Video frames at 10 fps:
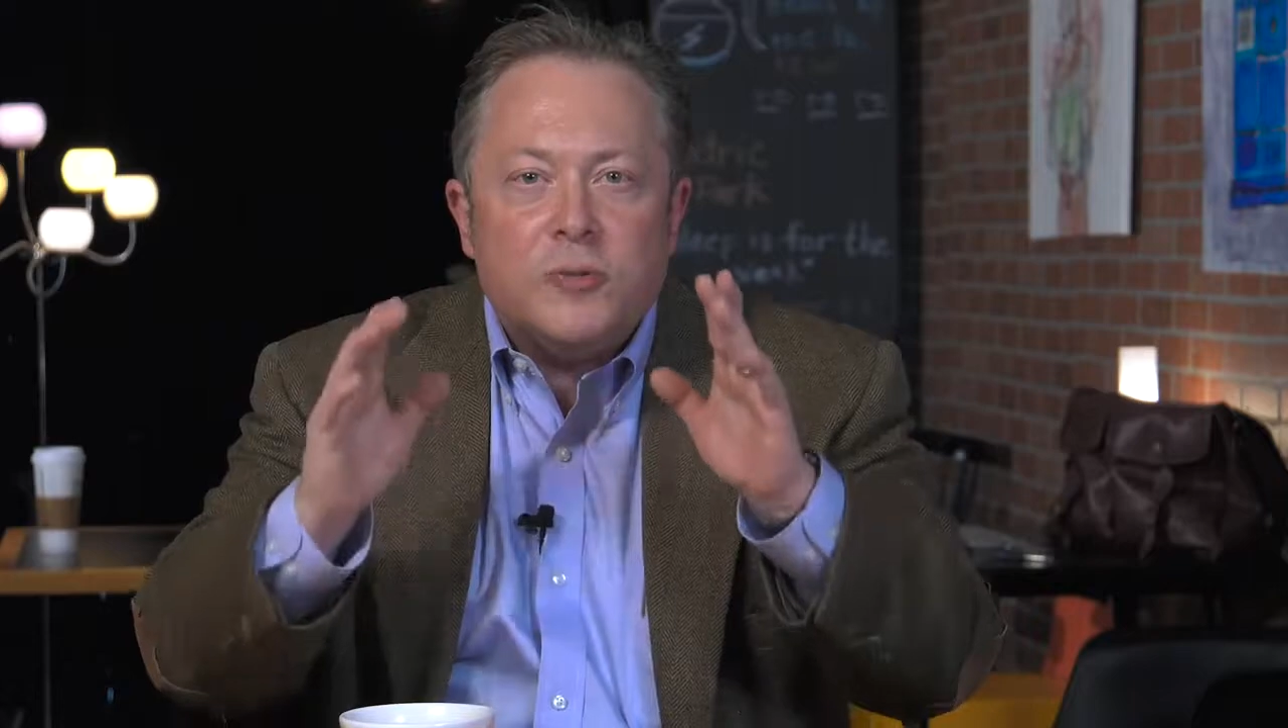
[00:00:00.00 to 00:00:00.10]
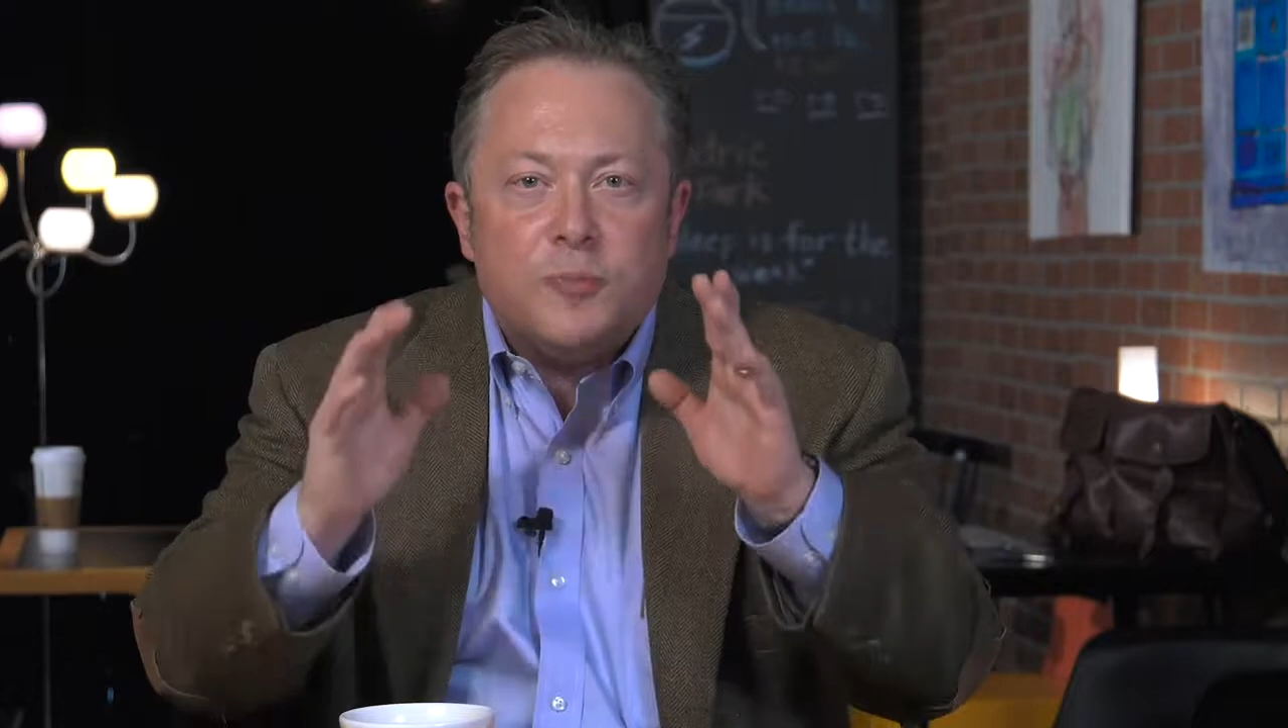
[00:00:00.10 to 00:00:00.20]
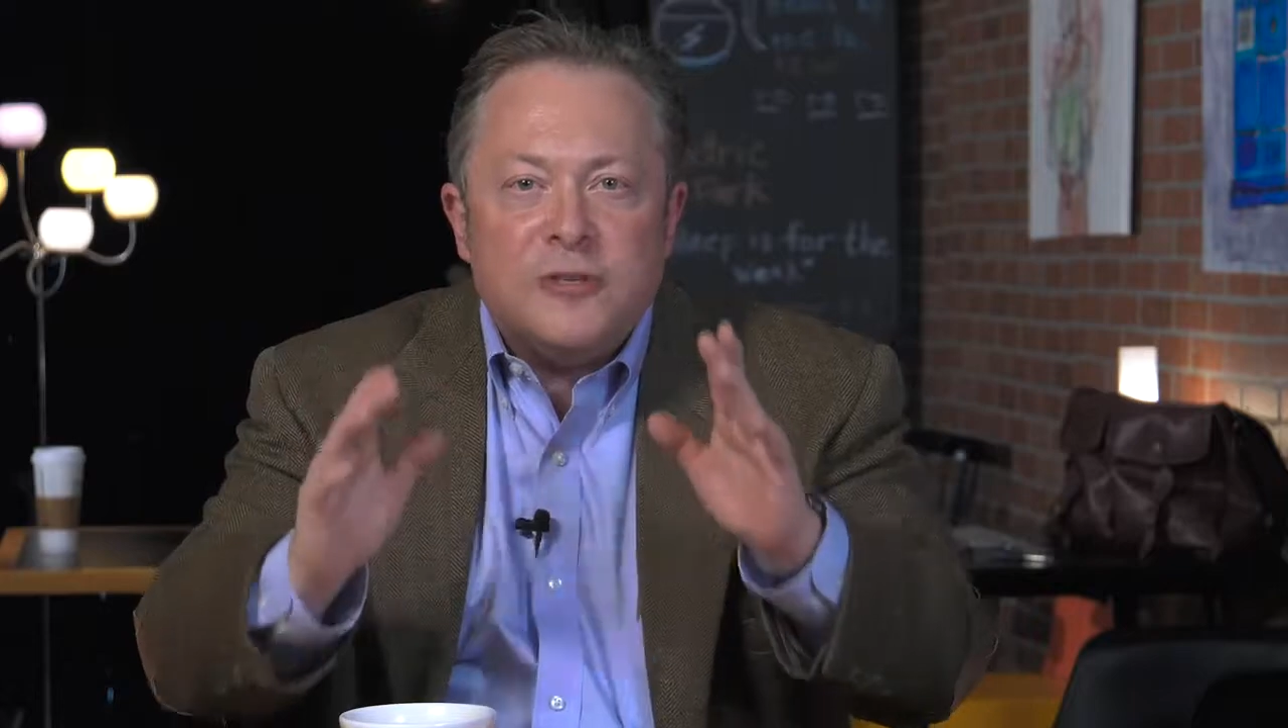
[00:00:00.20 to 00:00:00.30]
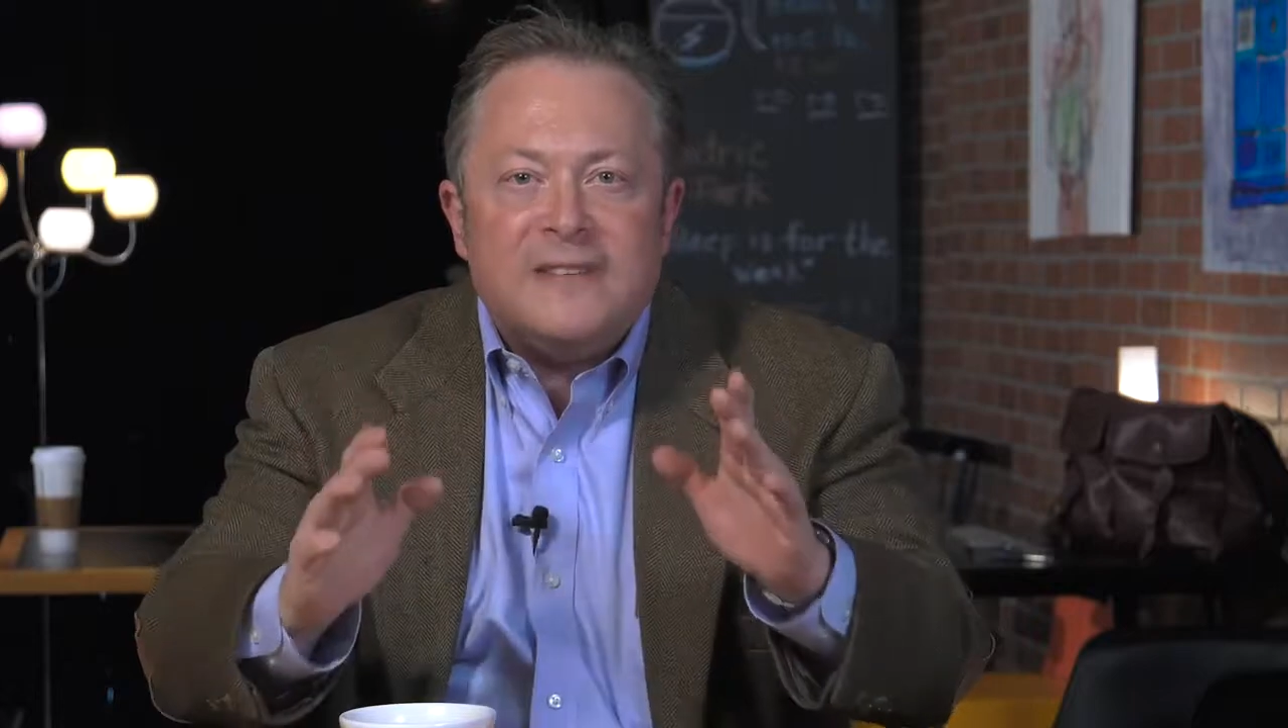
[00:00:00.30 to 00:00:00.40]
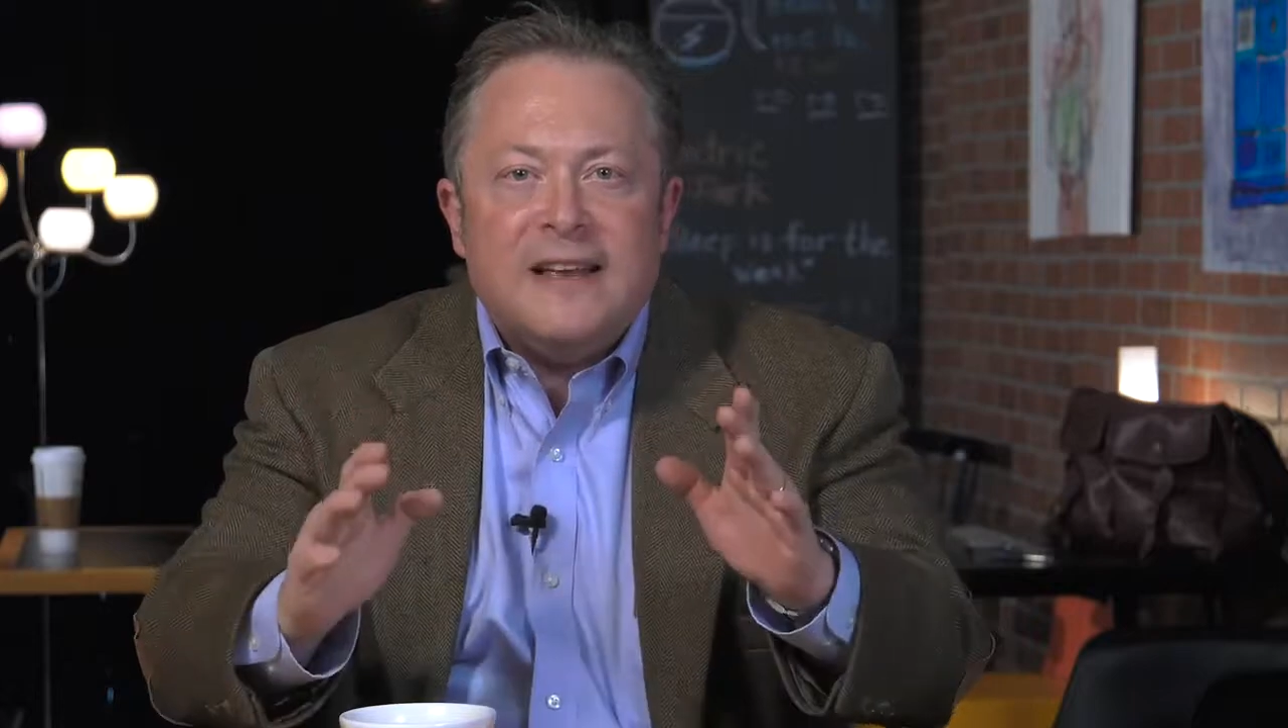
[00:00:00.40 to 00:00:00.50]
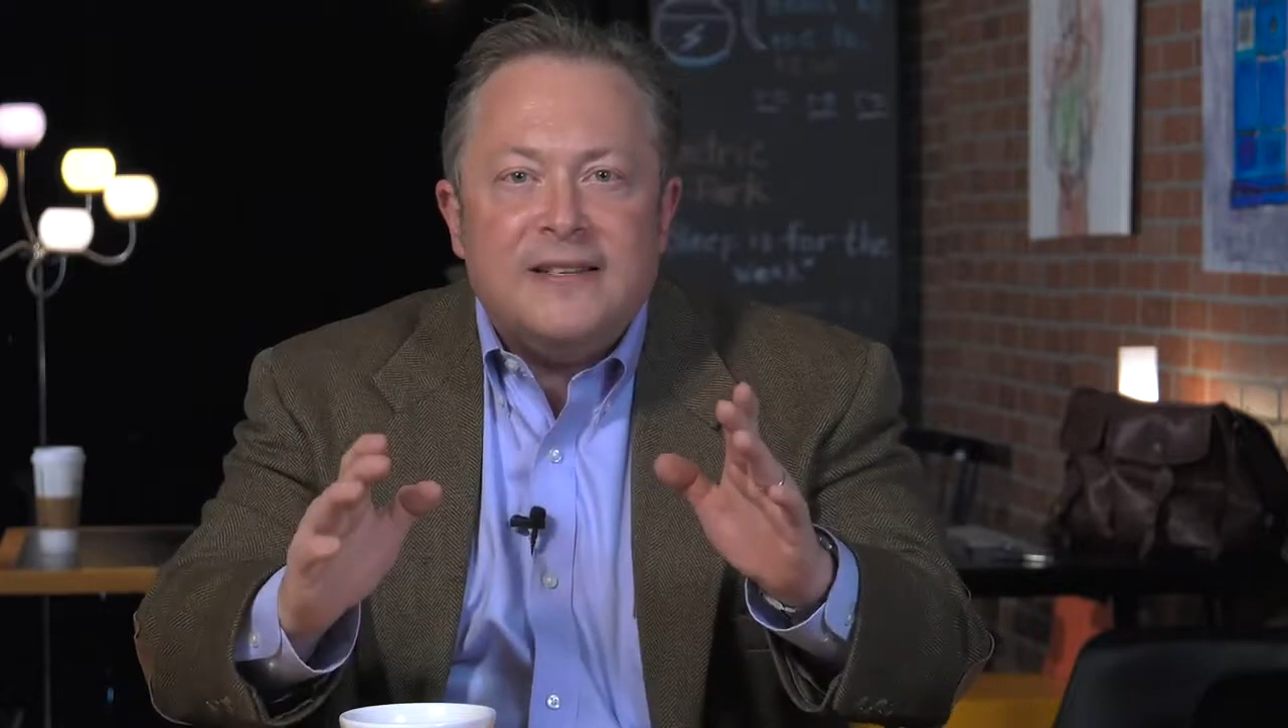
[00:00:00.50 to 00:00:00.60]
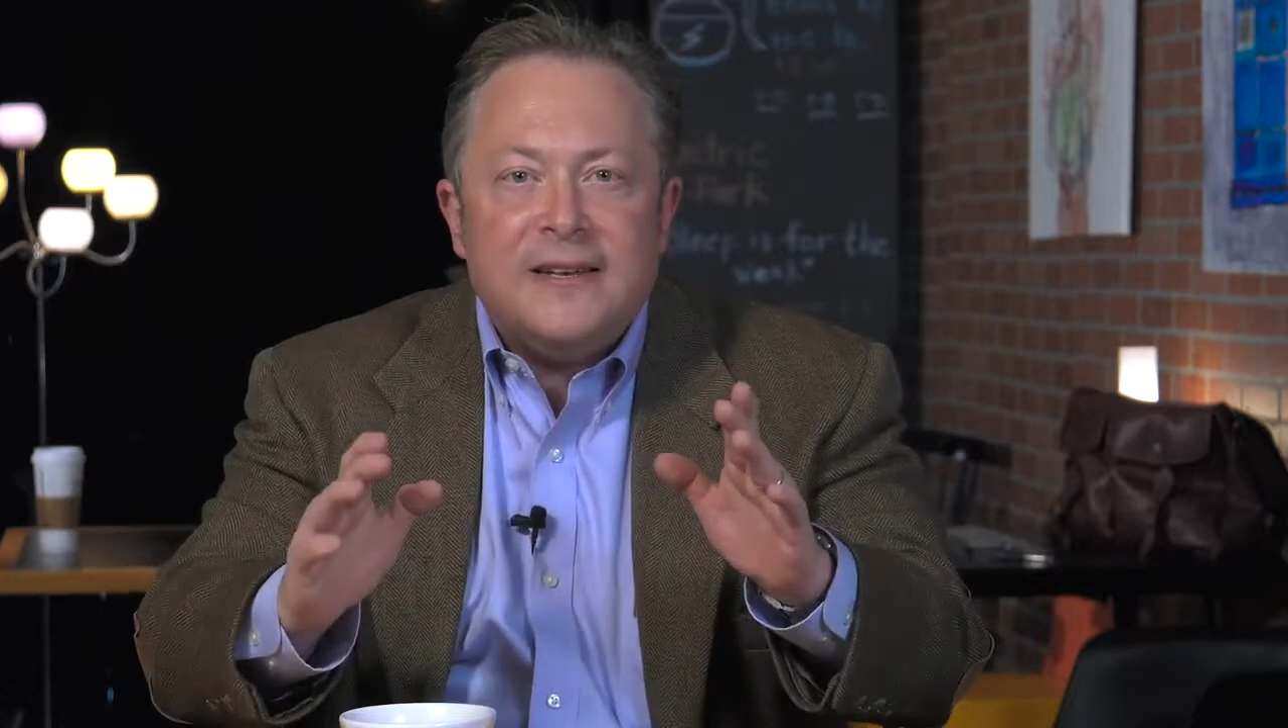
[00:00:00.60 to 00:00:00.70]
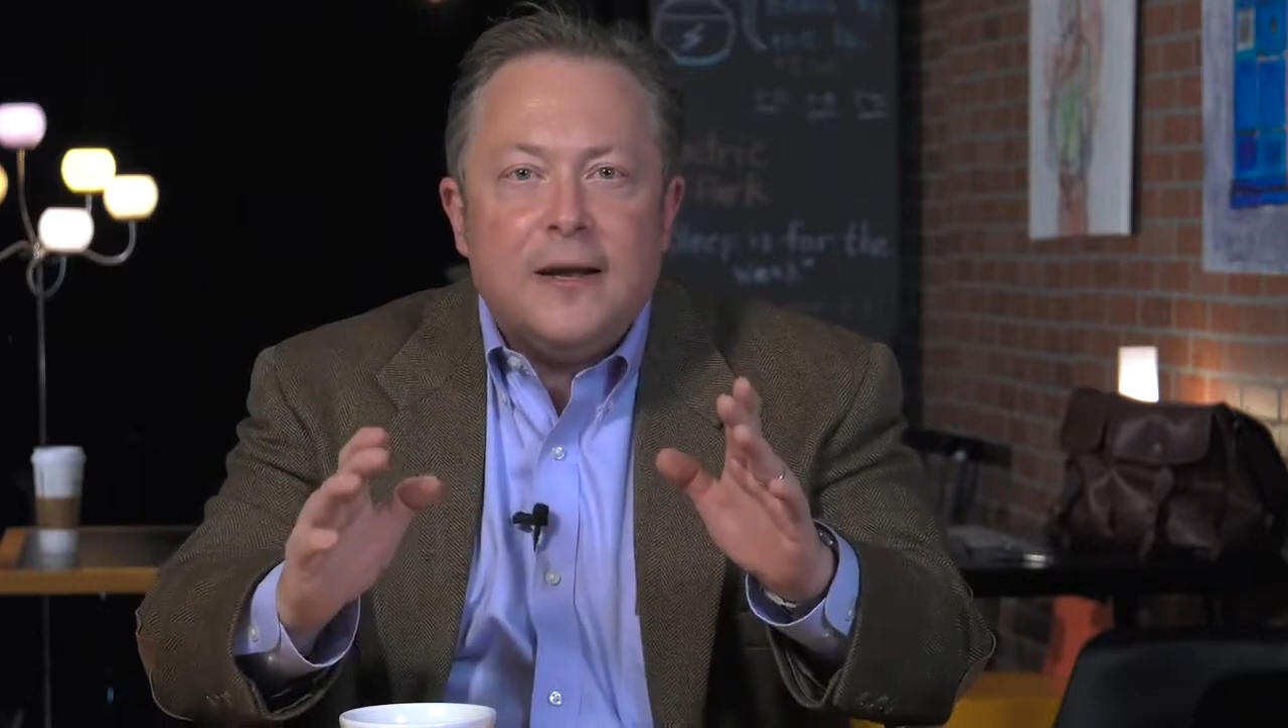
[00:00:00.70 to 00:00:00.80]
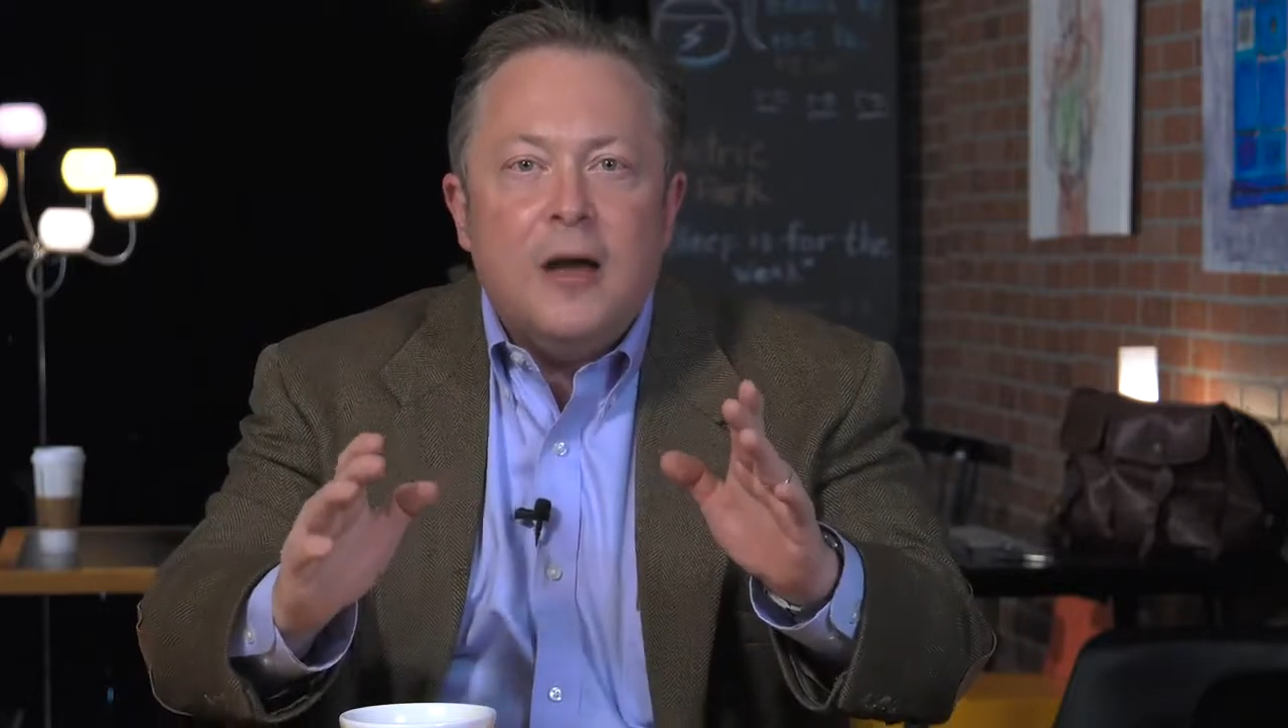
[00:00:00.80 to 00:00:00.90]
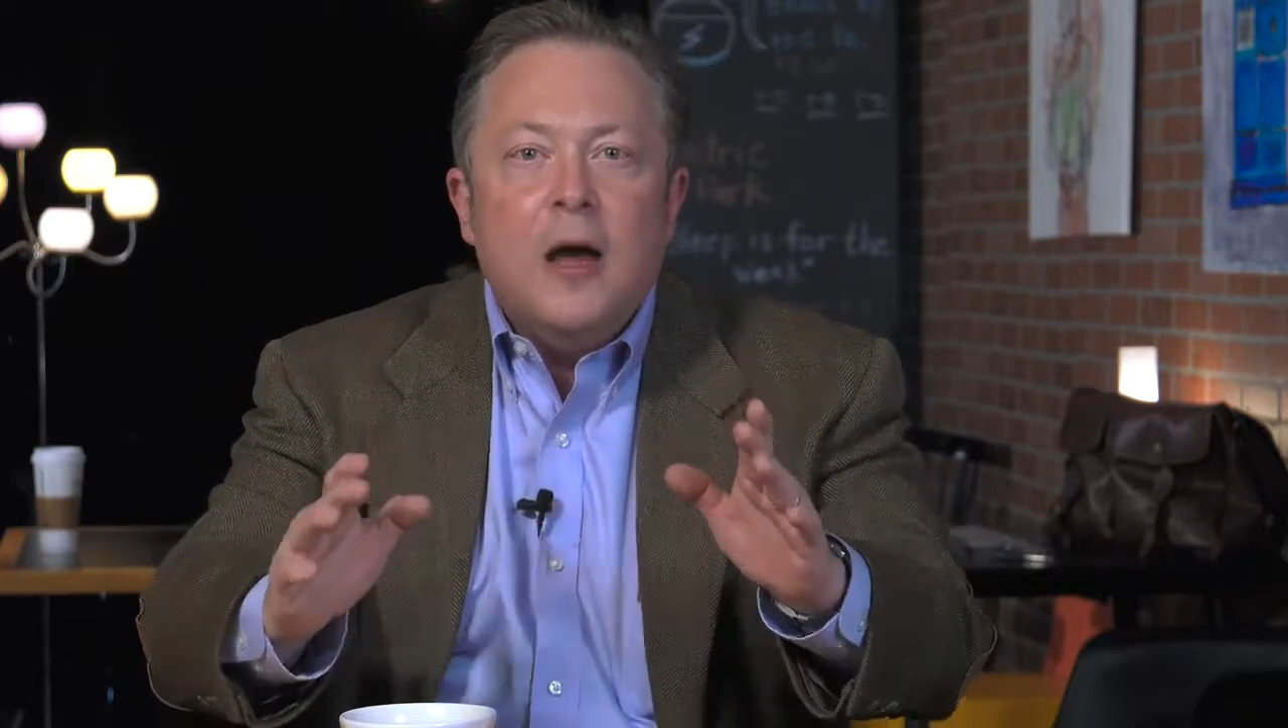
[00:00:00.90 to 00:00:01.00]

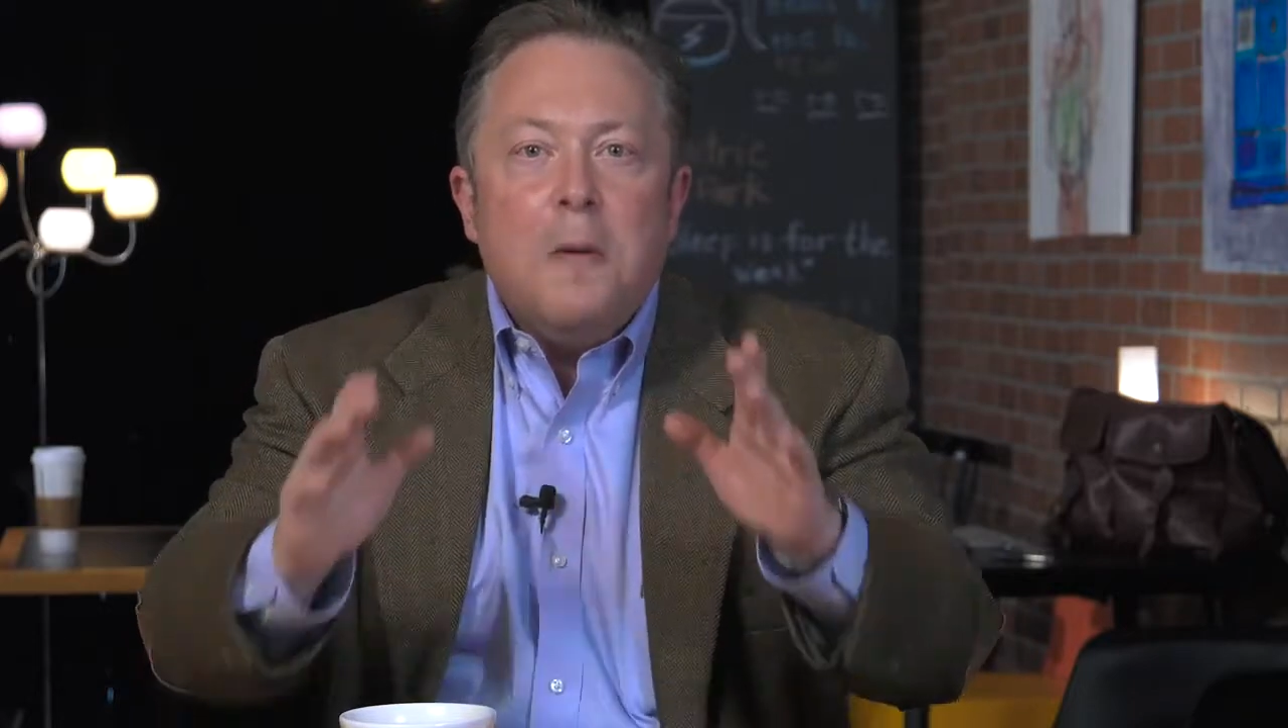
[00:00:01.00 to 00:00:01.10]
presenting